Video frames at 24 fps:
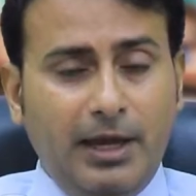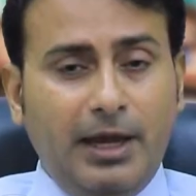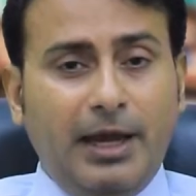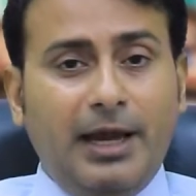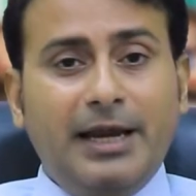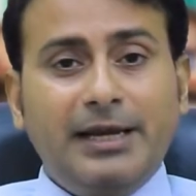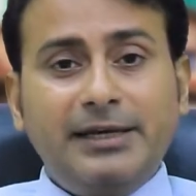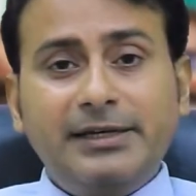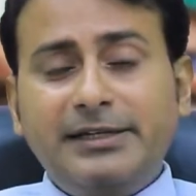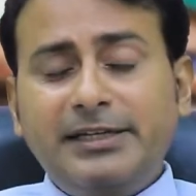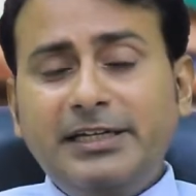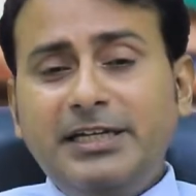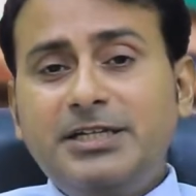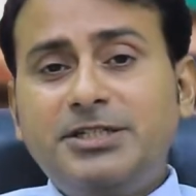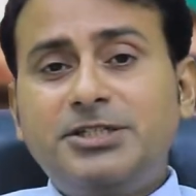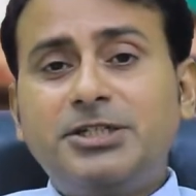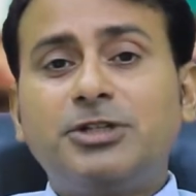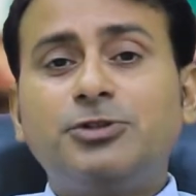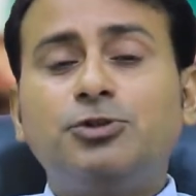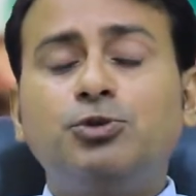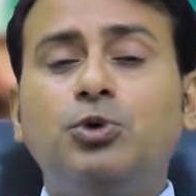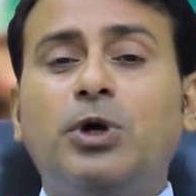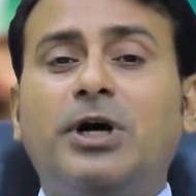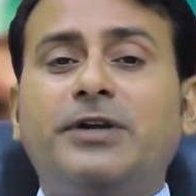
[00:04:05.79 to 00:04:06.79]
And
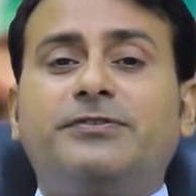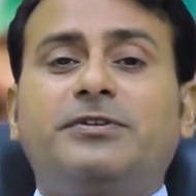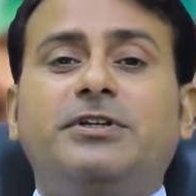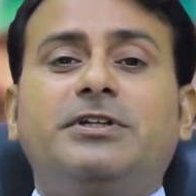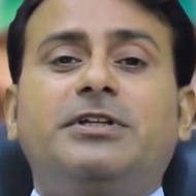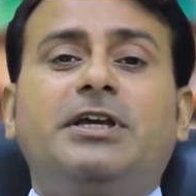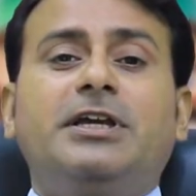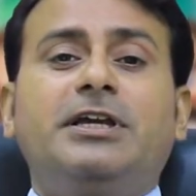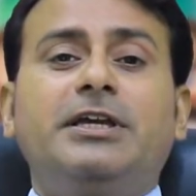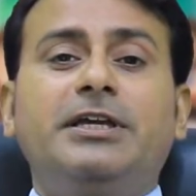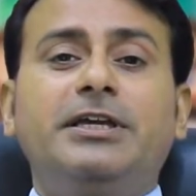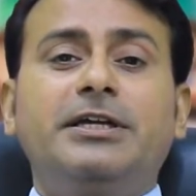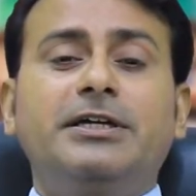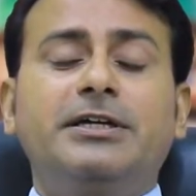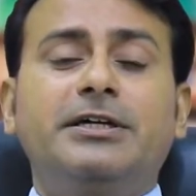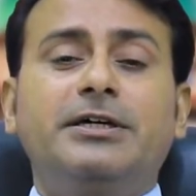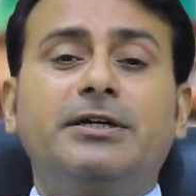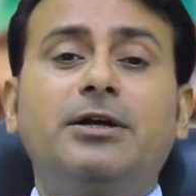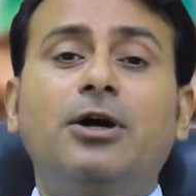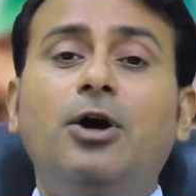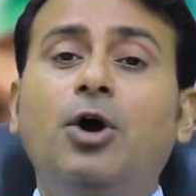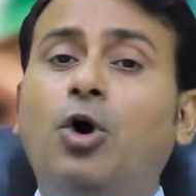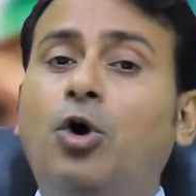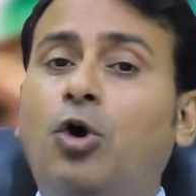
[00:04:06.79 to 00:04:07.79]
teachers who are sitting
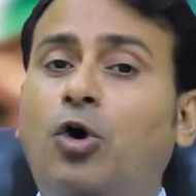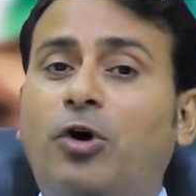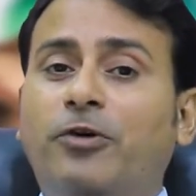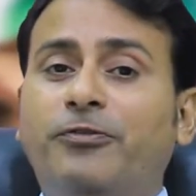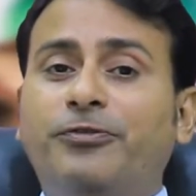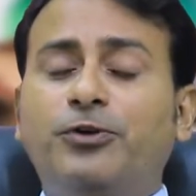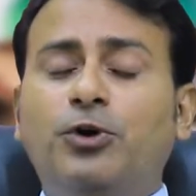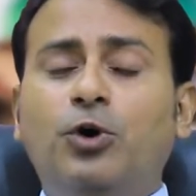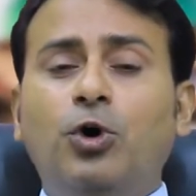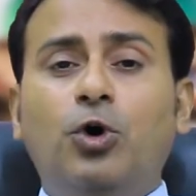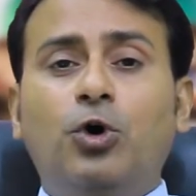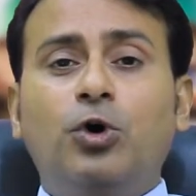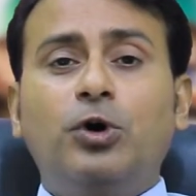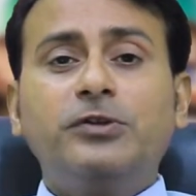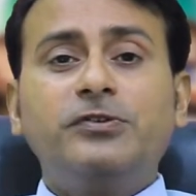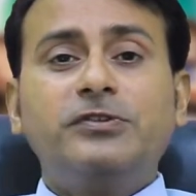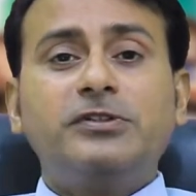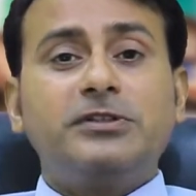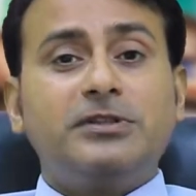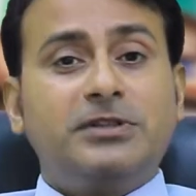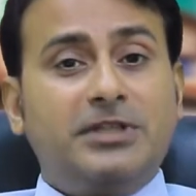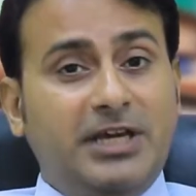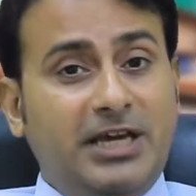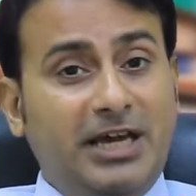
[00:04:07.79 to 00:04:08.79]
here, of
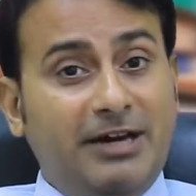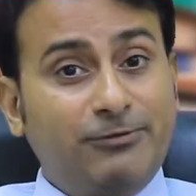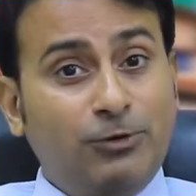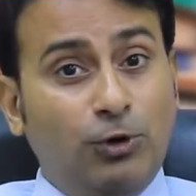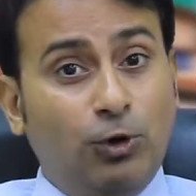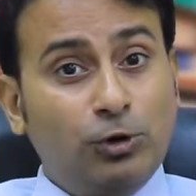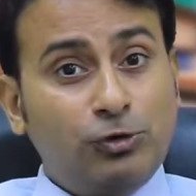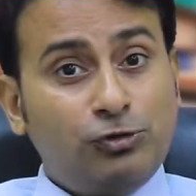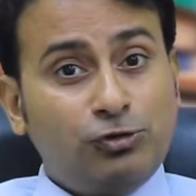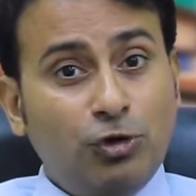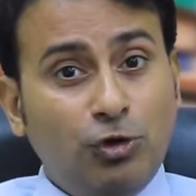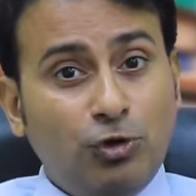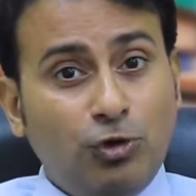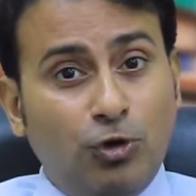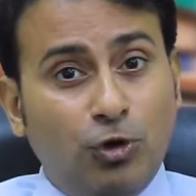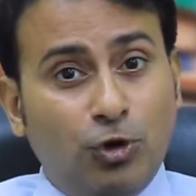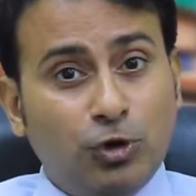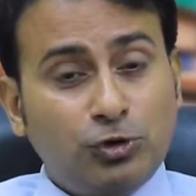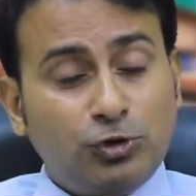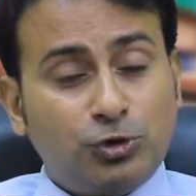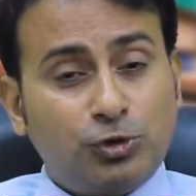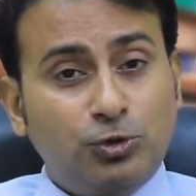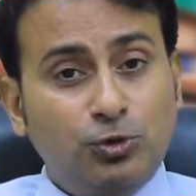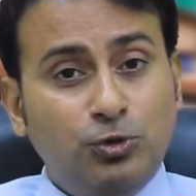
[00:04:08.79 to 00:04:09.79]
course, they have also
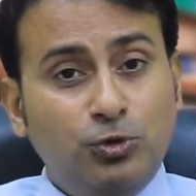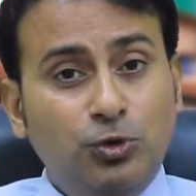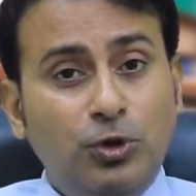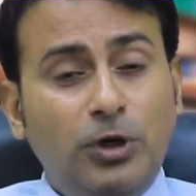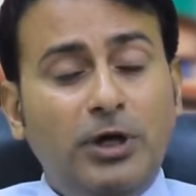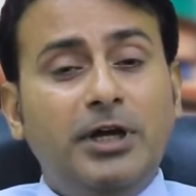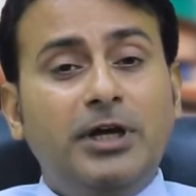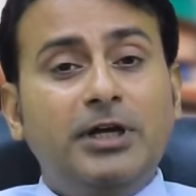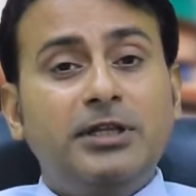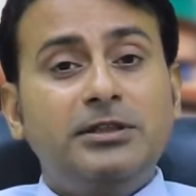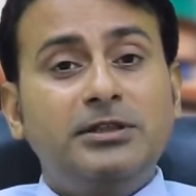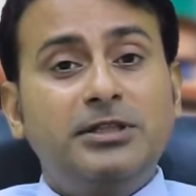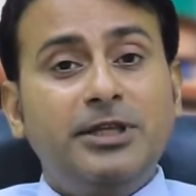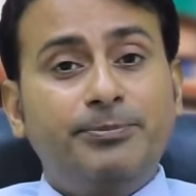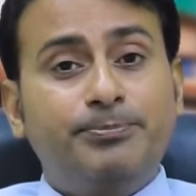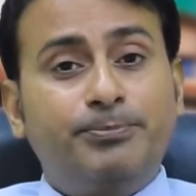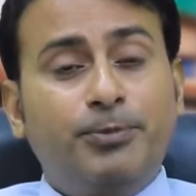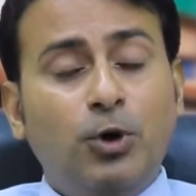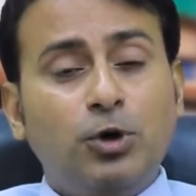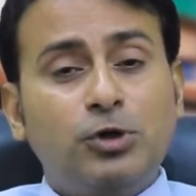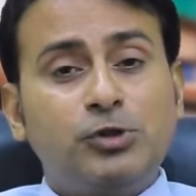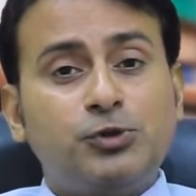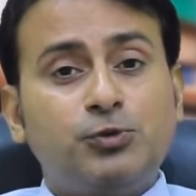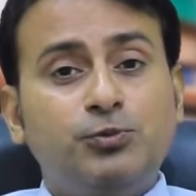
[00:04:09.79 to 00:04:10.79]
gone through the
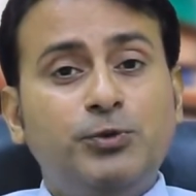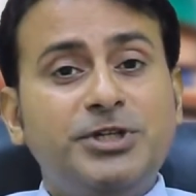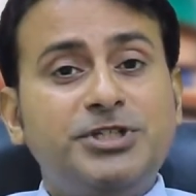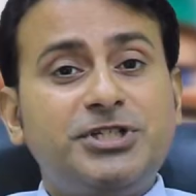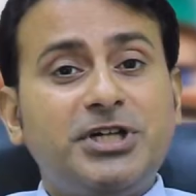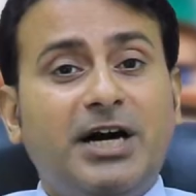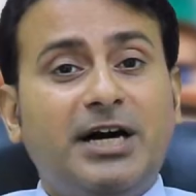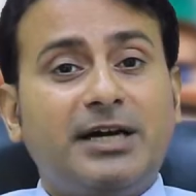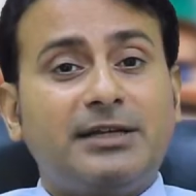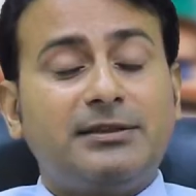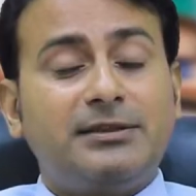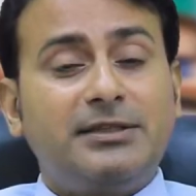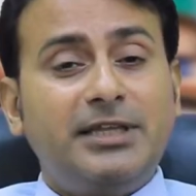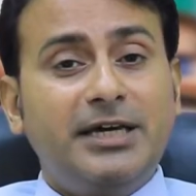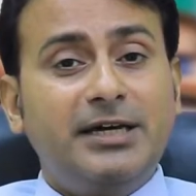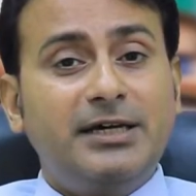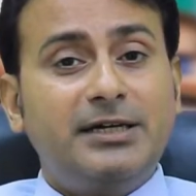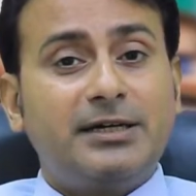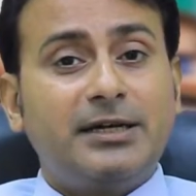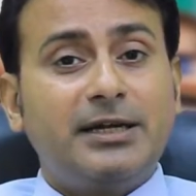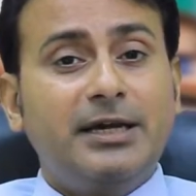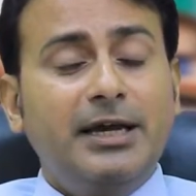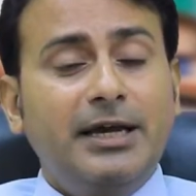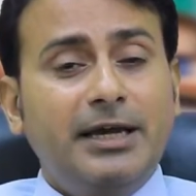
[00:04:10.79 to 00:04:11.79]
books which are
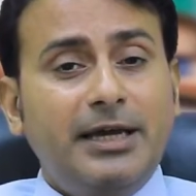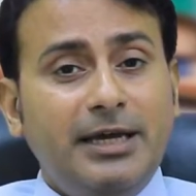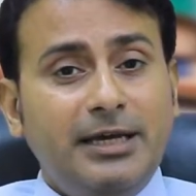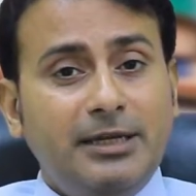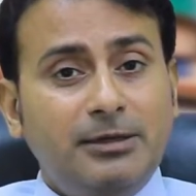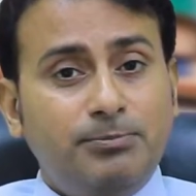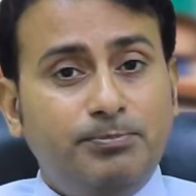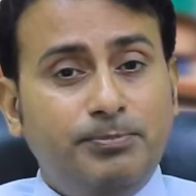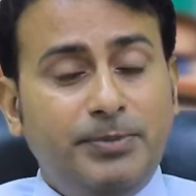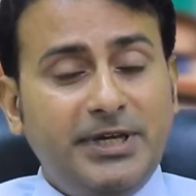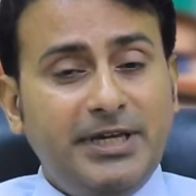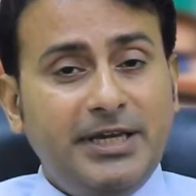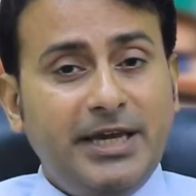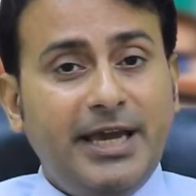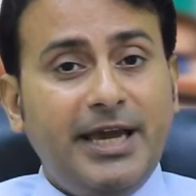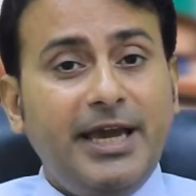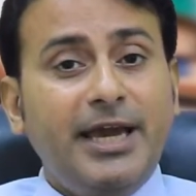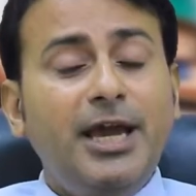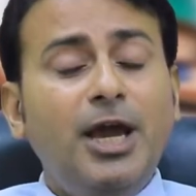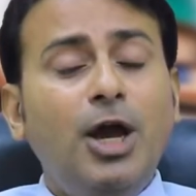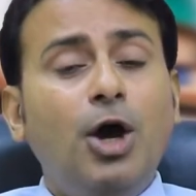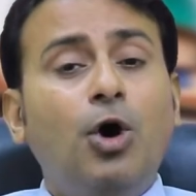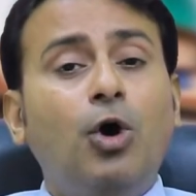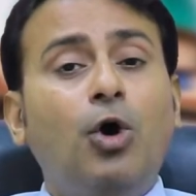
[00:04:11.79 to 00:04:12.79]
there in
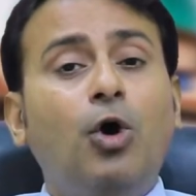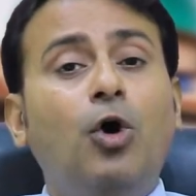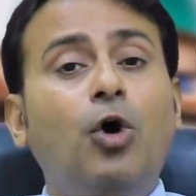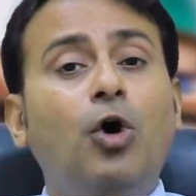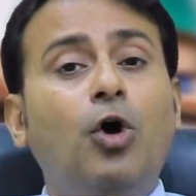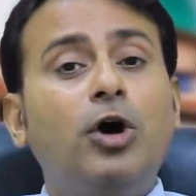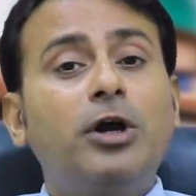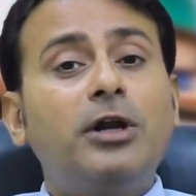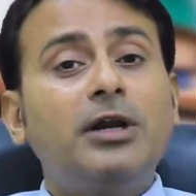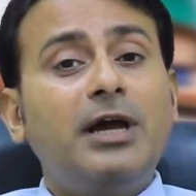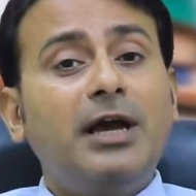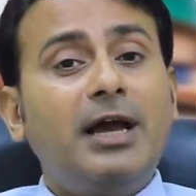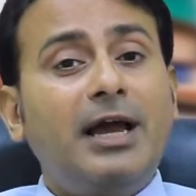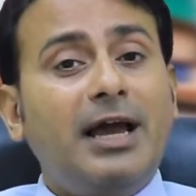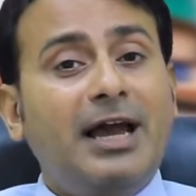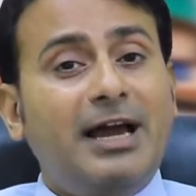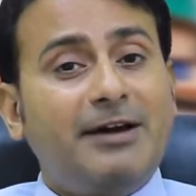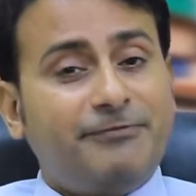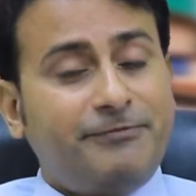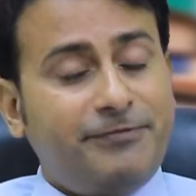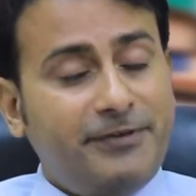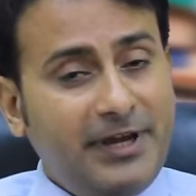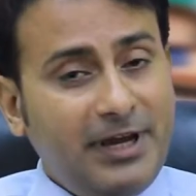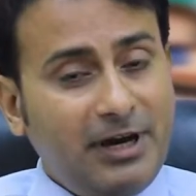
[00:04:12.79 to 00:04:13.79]
BA or
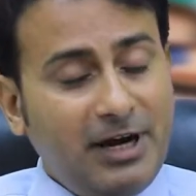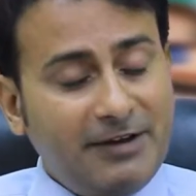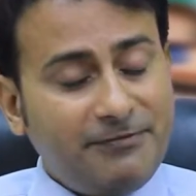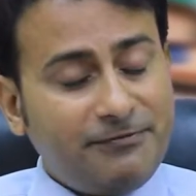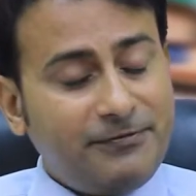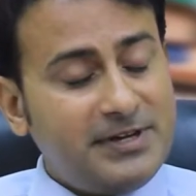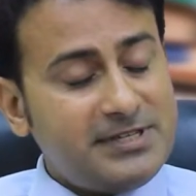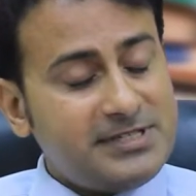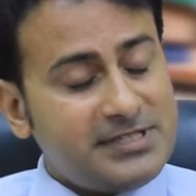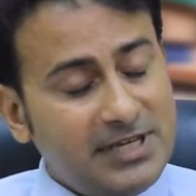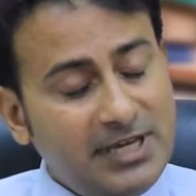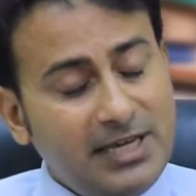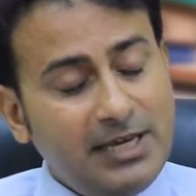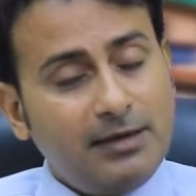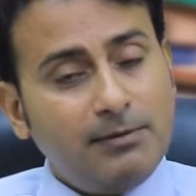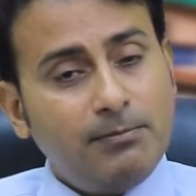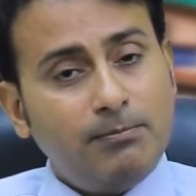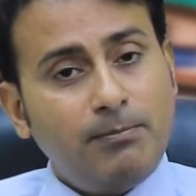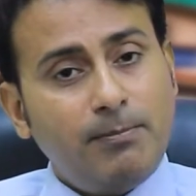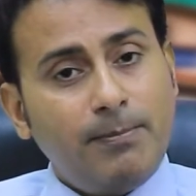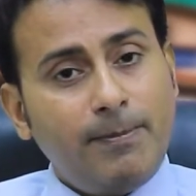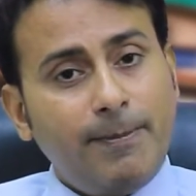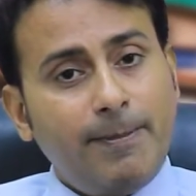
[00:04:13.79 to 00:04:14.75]
FSC,